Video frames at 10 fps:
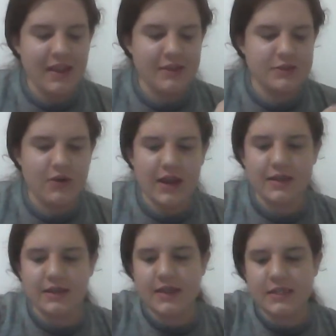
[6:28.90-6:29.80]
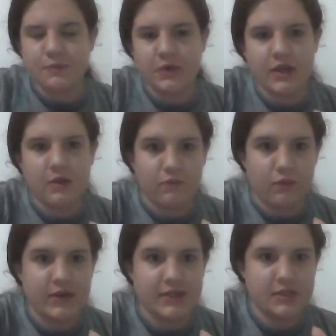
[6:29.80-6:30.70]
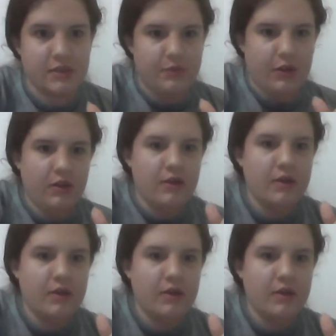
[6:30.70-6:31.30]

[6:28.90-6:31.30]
So I think that's pretty reasonable.